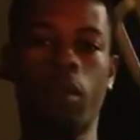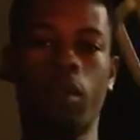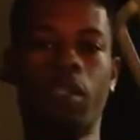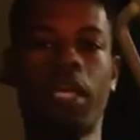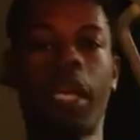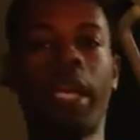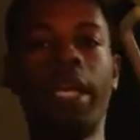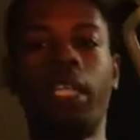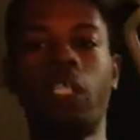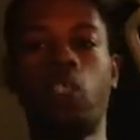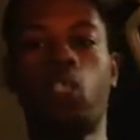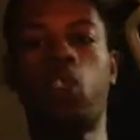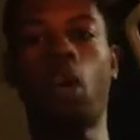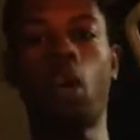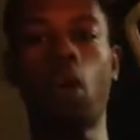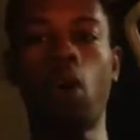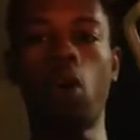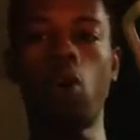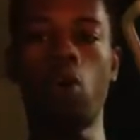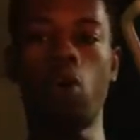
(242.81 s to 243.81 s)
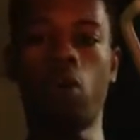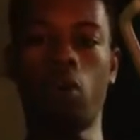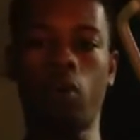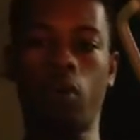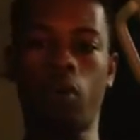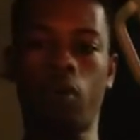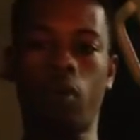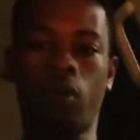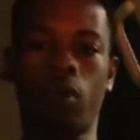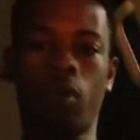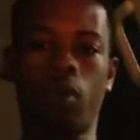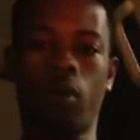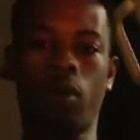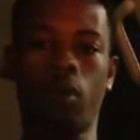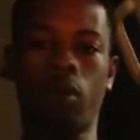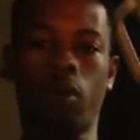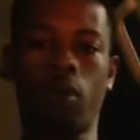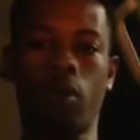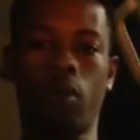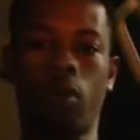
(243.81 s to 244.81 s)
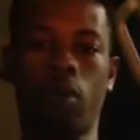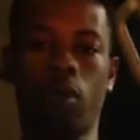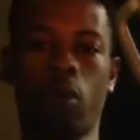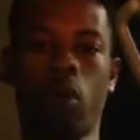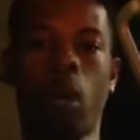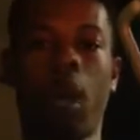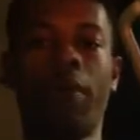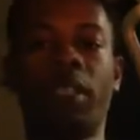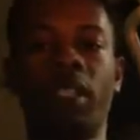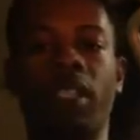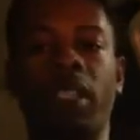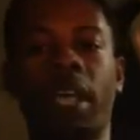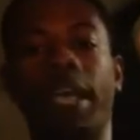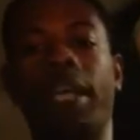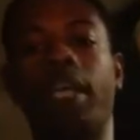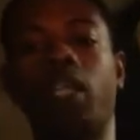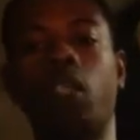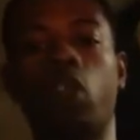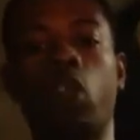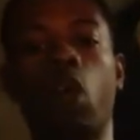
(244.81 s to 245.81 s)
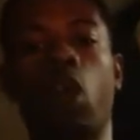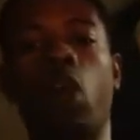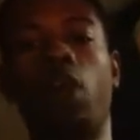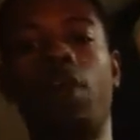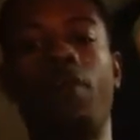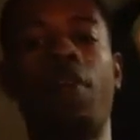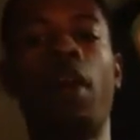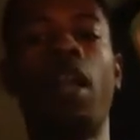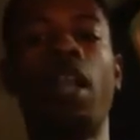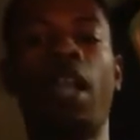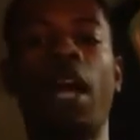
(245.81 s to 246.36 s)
Take control. We have to take control of our